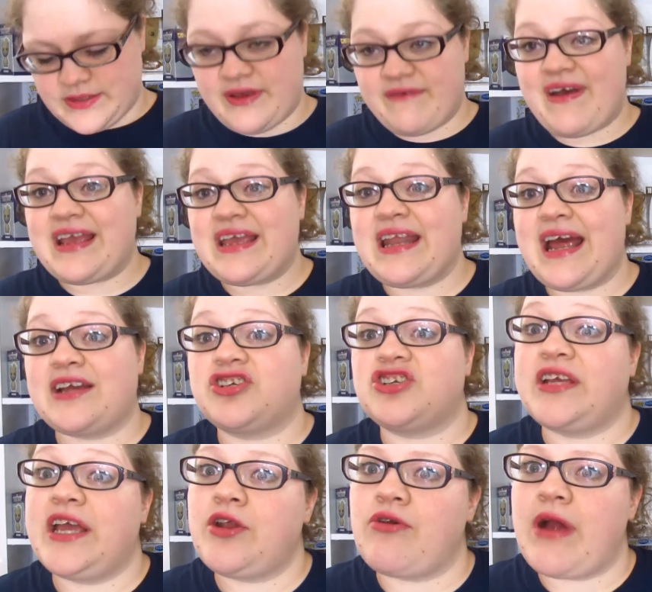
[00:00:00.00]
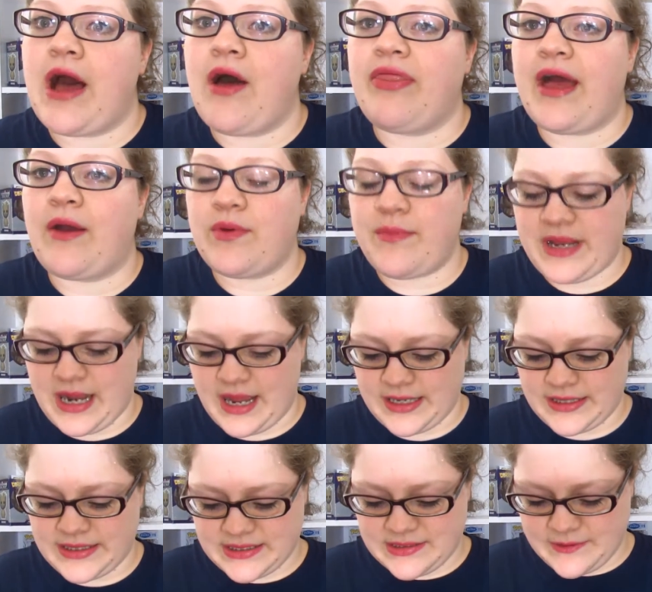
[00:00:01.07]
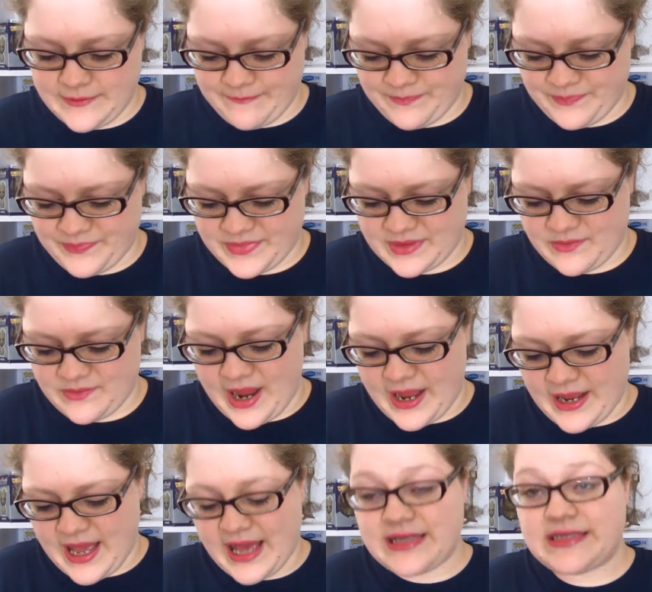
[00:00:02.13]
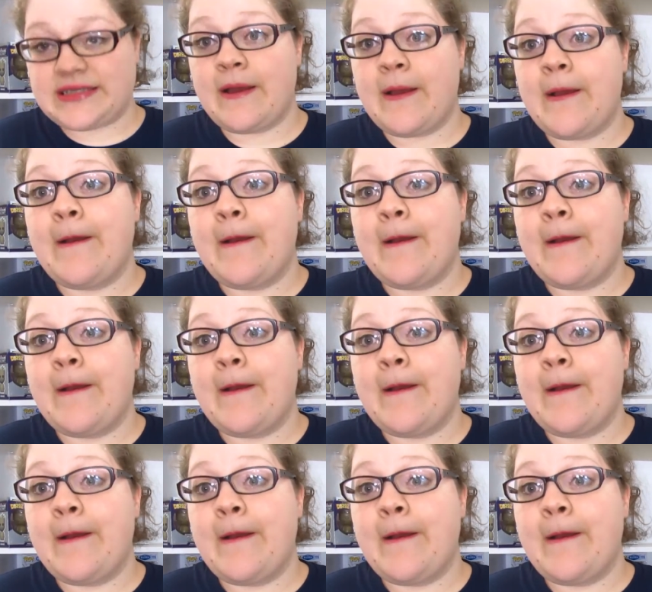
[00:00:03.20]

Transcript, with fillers: If I can actually get her out, that would be nice. Right, guys?